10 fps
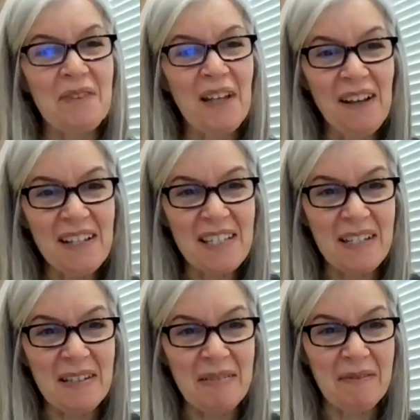
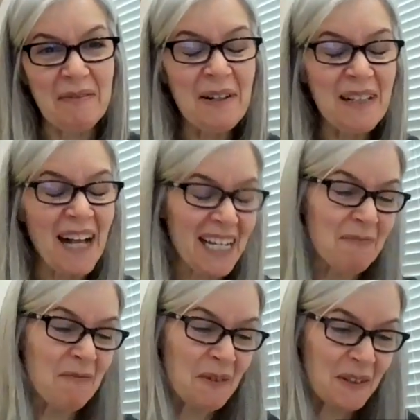Awesome. Yeah. Well, I
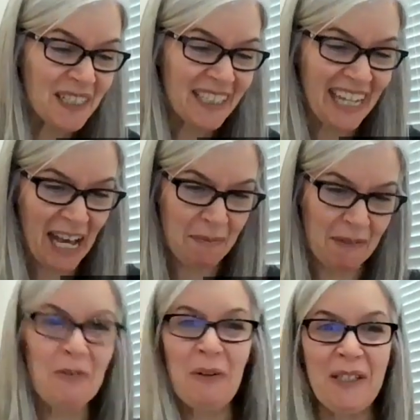am really happy
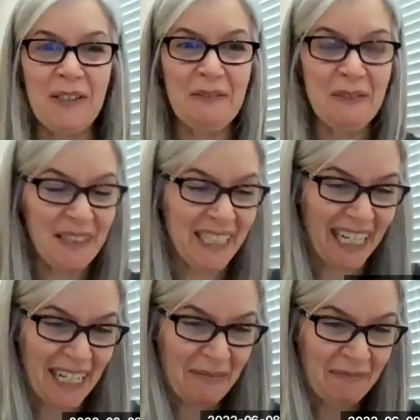for you, really
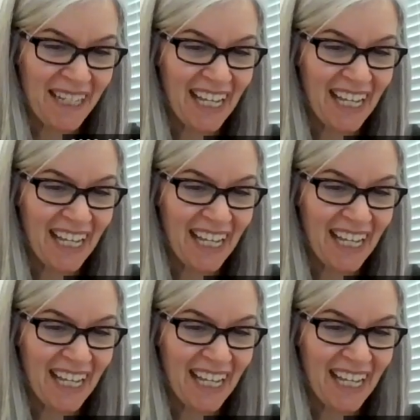am.